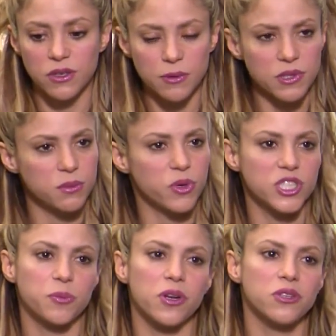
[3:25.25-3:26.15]
only with the
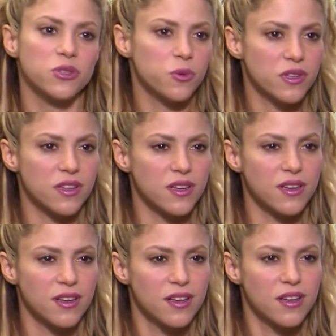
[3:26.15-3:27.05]
project but also with
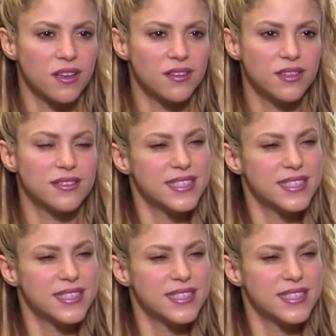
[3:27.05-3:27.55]
the